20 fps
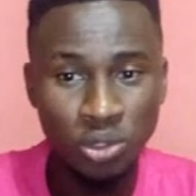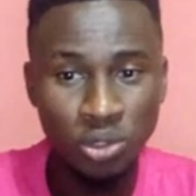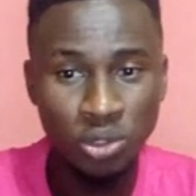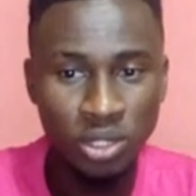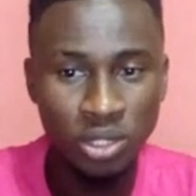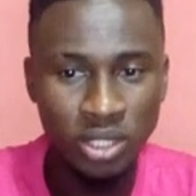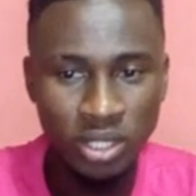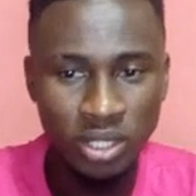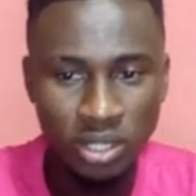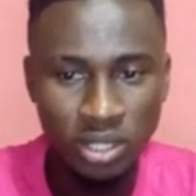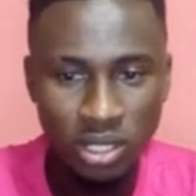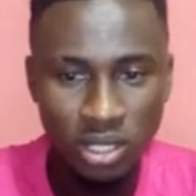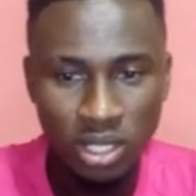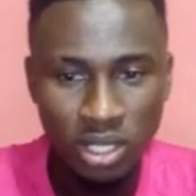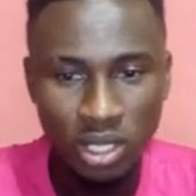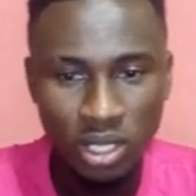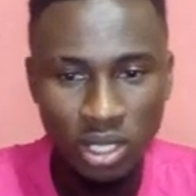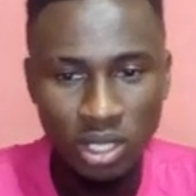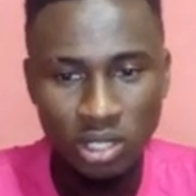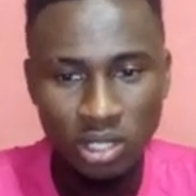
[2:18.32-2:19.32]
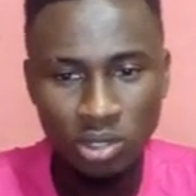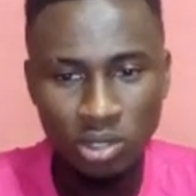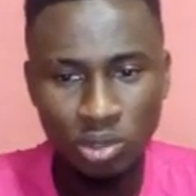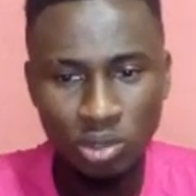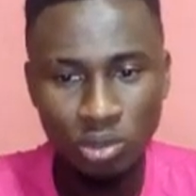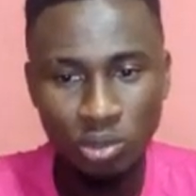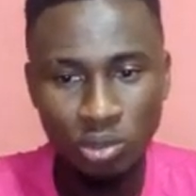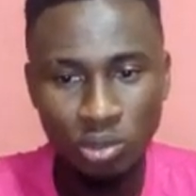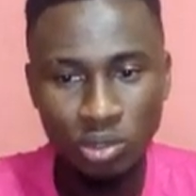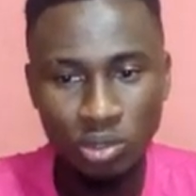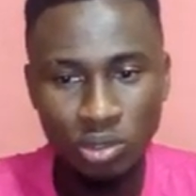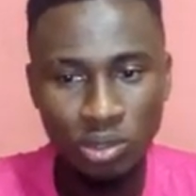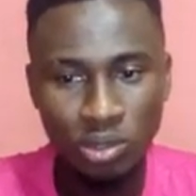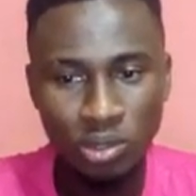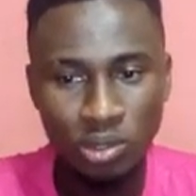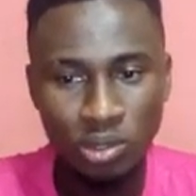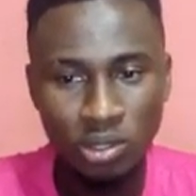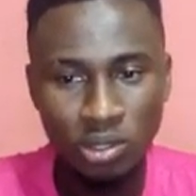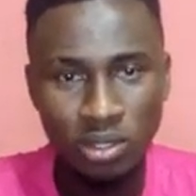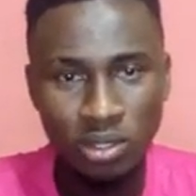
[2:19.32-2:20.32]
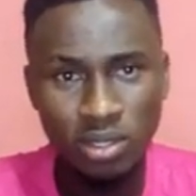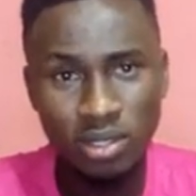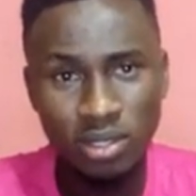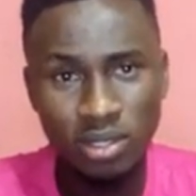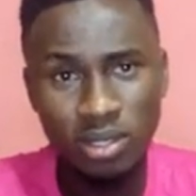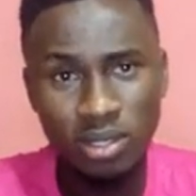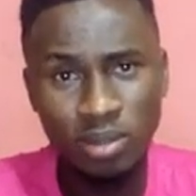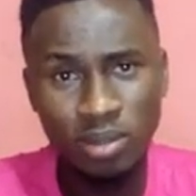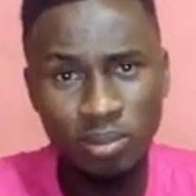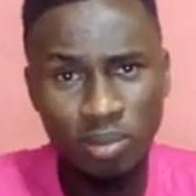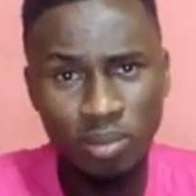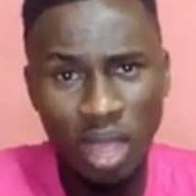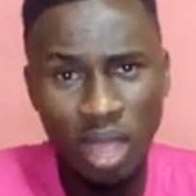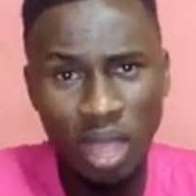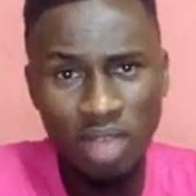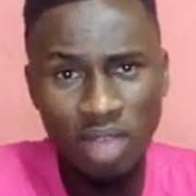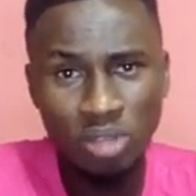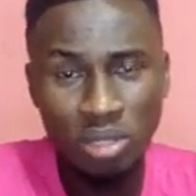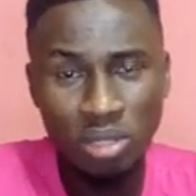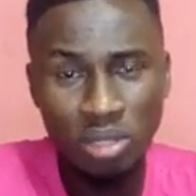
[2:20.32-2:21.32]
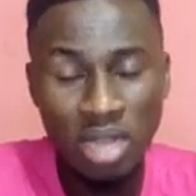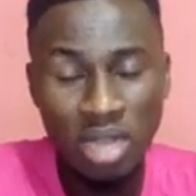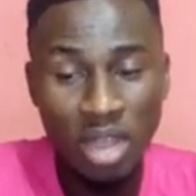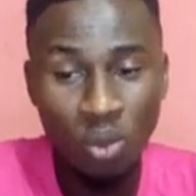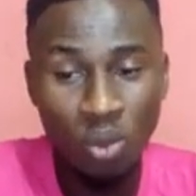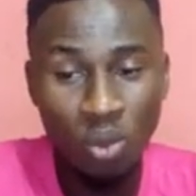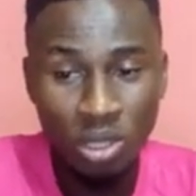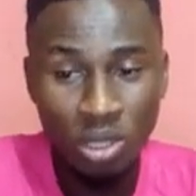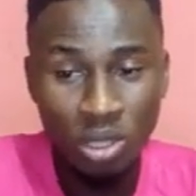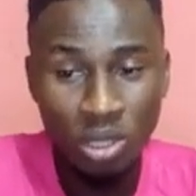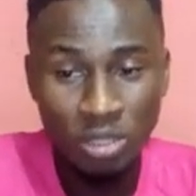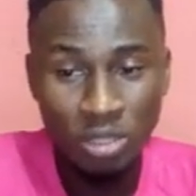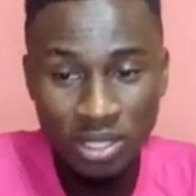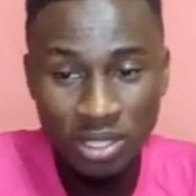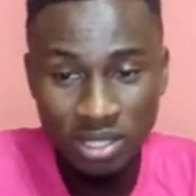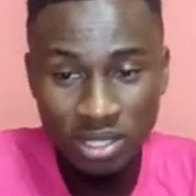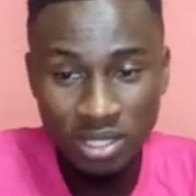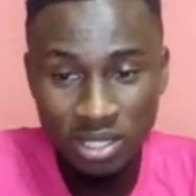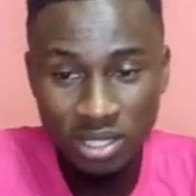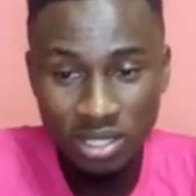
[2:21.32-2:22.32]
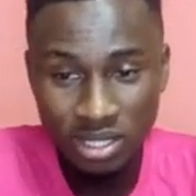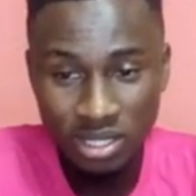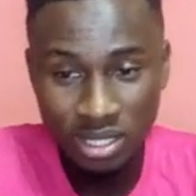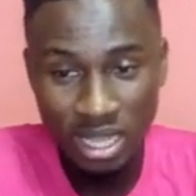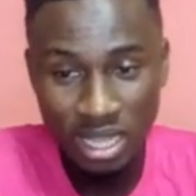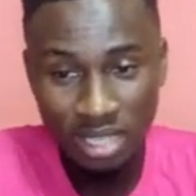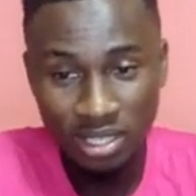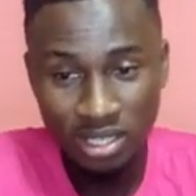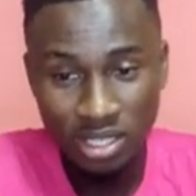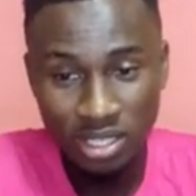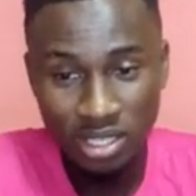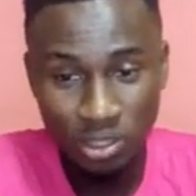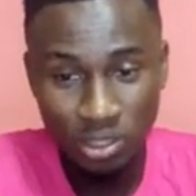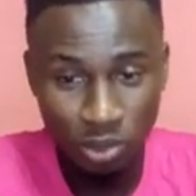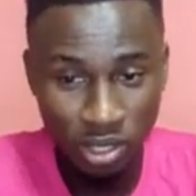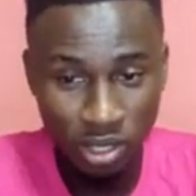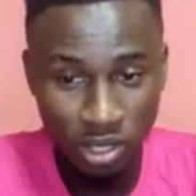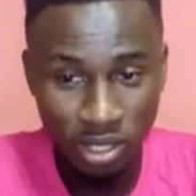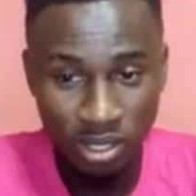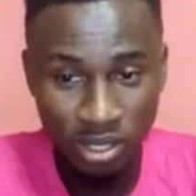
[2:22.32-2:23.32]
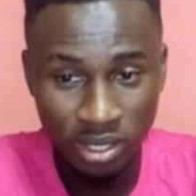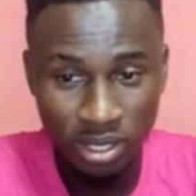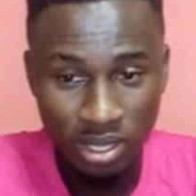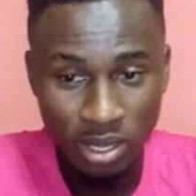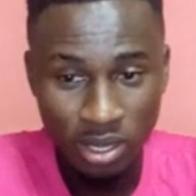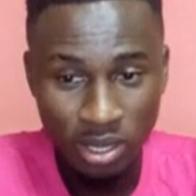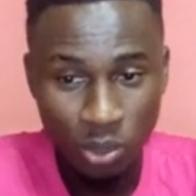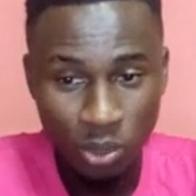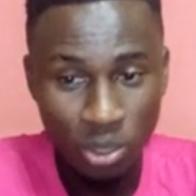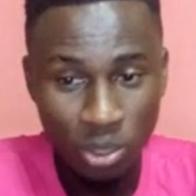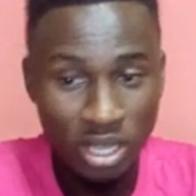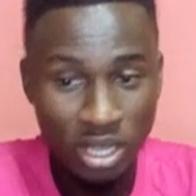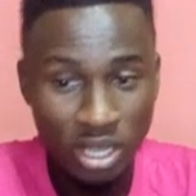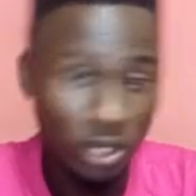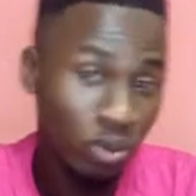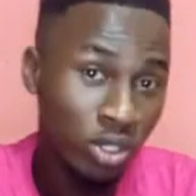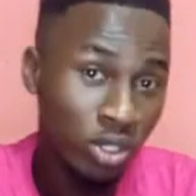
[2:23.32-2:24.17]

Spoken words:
you're running, you could have something like workspaces like this, where when I